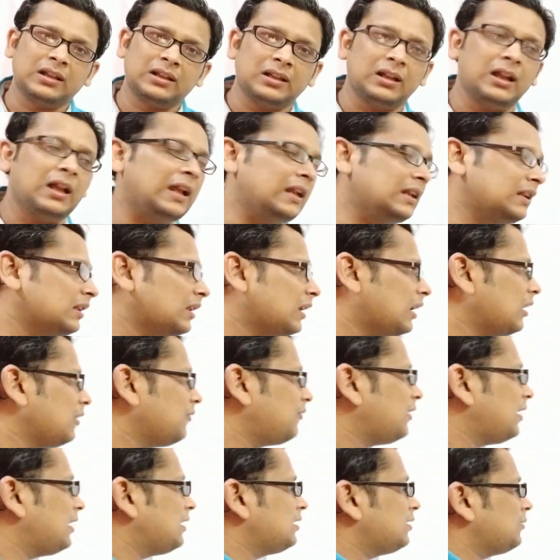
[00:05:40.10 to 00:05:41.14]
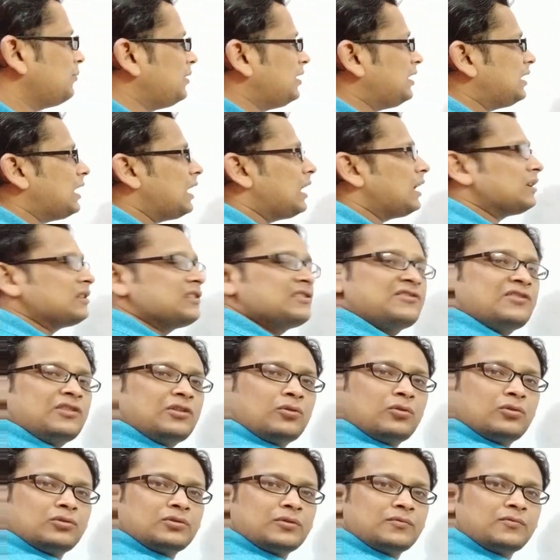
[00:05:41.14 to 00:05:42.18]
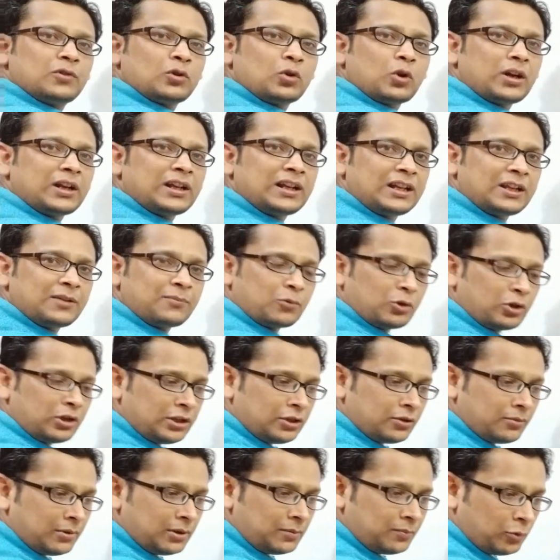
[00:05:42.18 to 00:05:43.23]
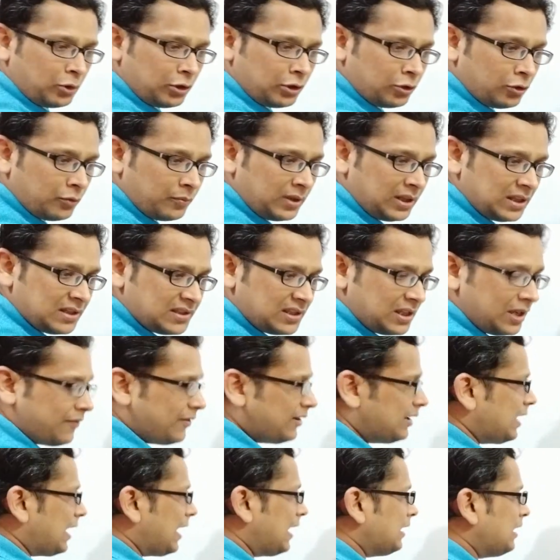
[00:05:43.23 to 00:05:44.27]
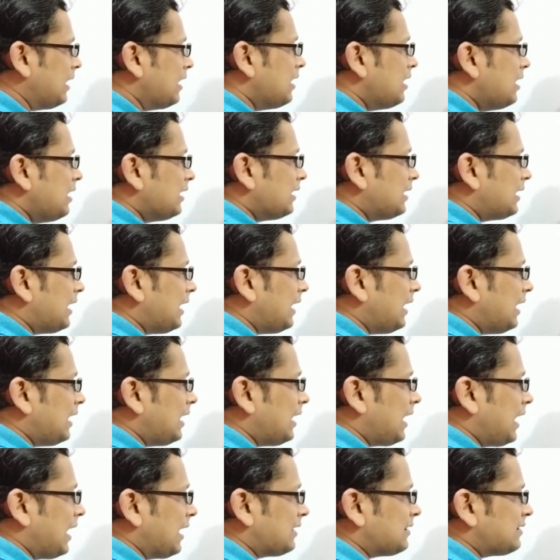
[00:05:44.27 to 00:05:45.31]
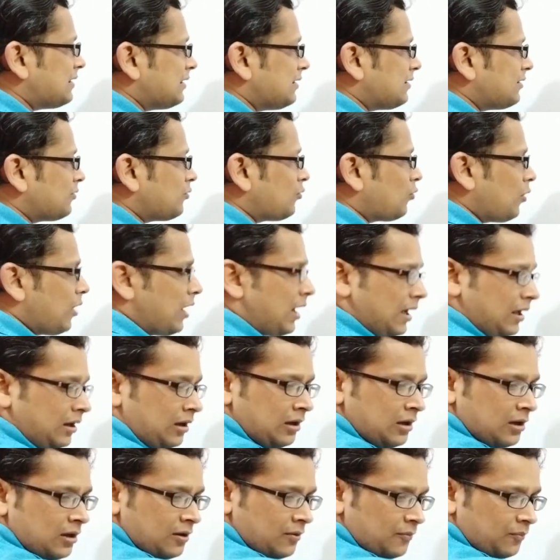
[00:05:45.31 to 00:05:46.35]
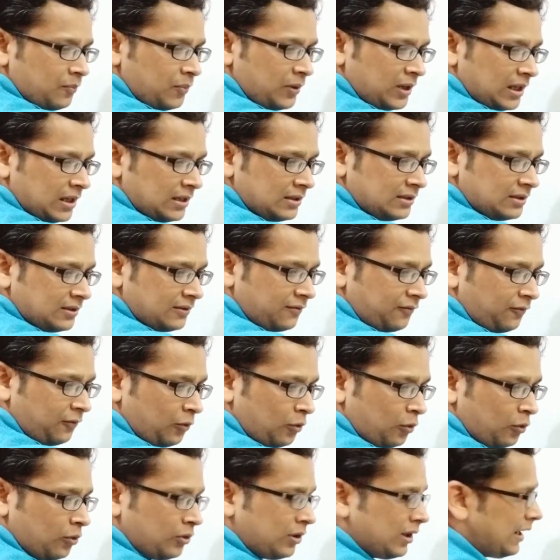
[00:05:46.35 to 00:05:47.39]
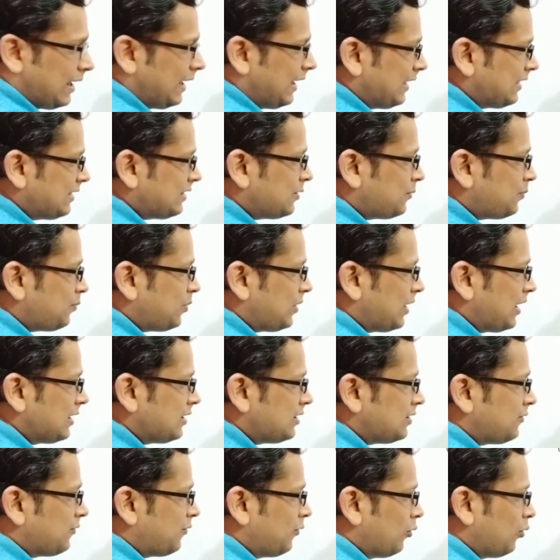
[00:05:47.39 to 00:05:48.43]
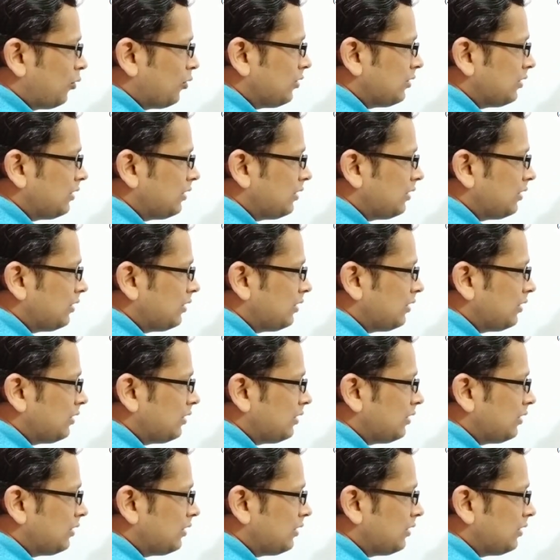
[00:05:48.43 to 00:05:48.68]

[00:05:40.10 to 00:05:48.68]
and alpha and the beta are the zeros of the quadratic polynomial is given that kx square plus 4x plus 4.